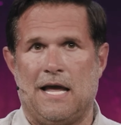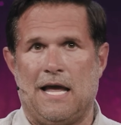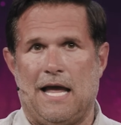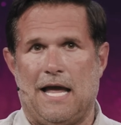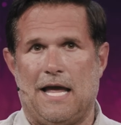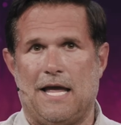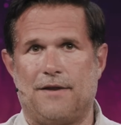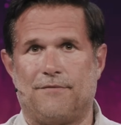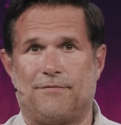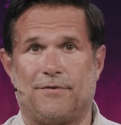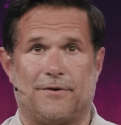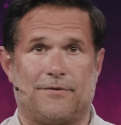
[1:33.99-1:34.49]

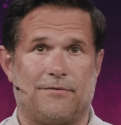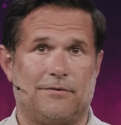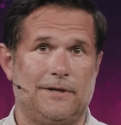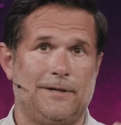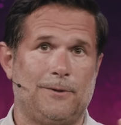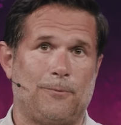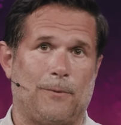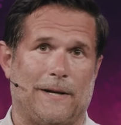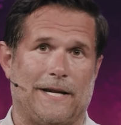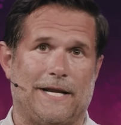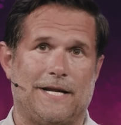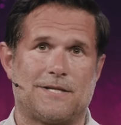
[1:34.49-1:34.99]
And for 3
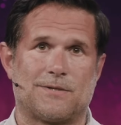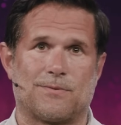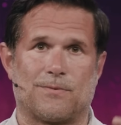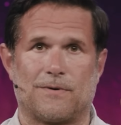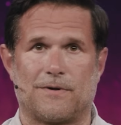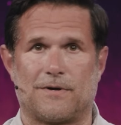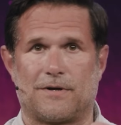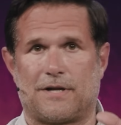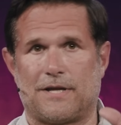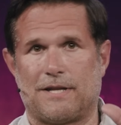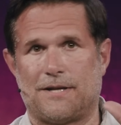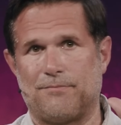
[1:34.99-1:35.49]
weeks,
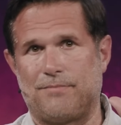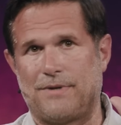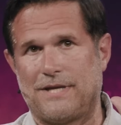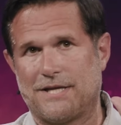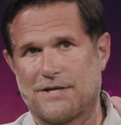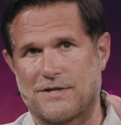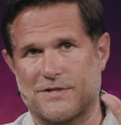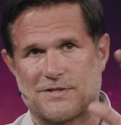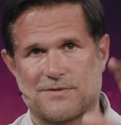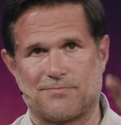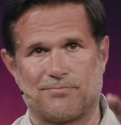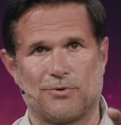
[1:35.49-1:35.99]
we're going to be
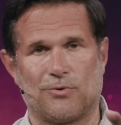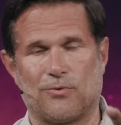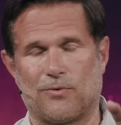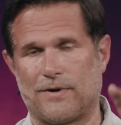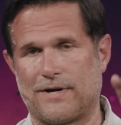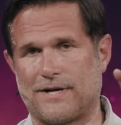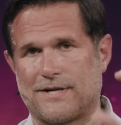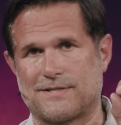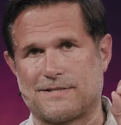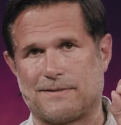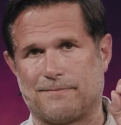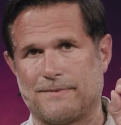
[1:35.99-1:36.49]

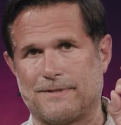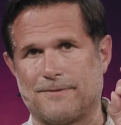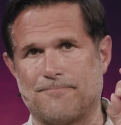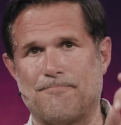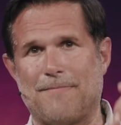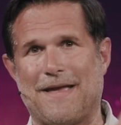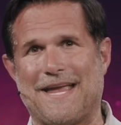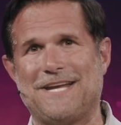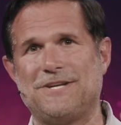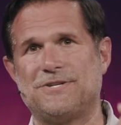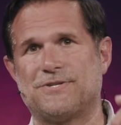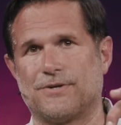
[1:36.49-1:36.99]
exploring some of the
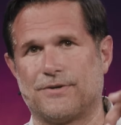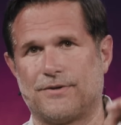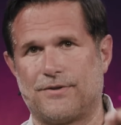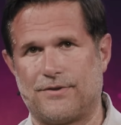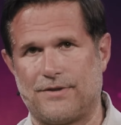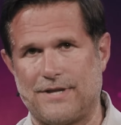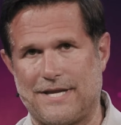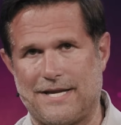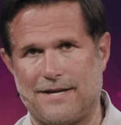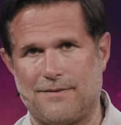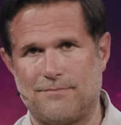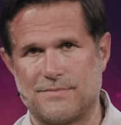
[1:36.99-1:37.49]
major
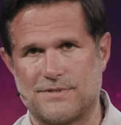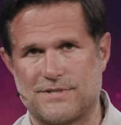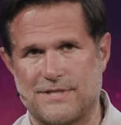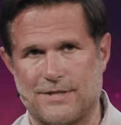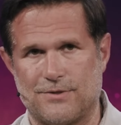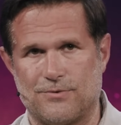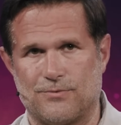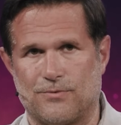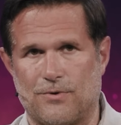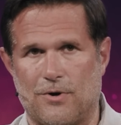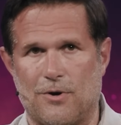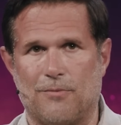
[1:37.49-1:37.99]
themes
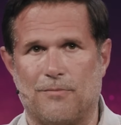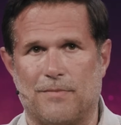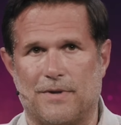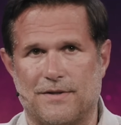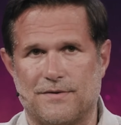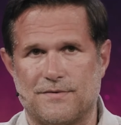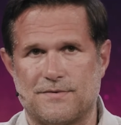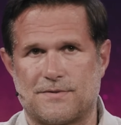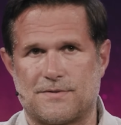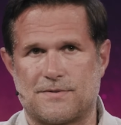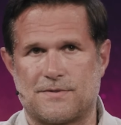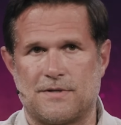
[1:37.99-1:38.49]
in
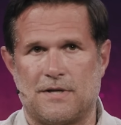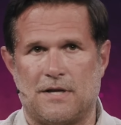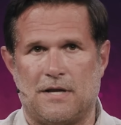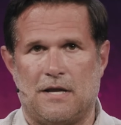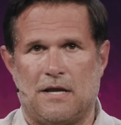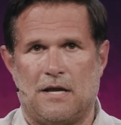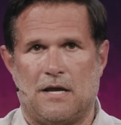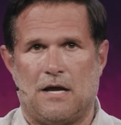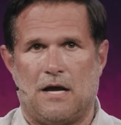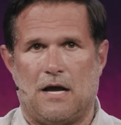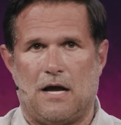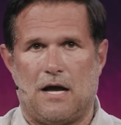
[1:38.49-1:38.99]
Romans
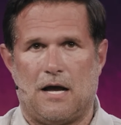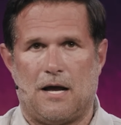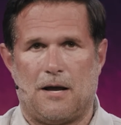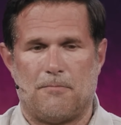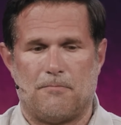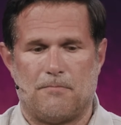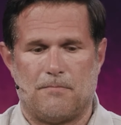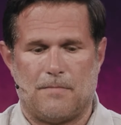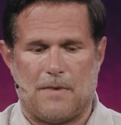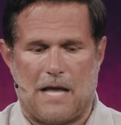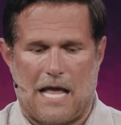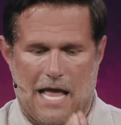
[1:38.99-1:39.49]

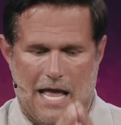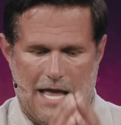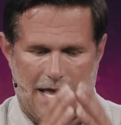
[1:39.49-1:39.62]
in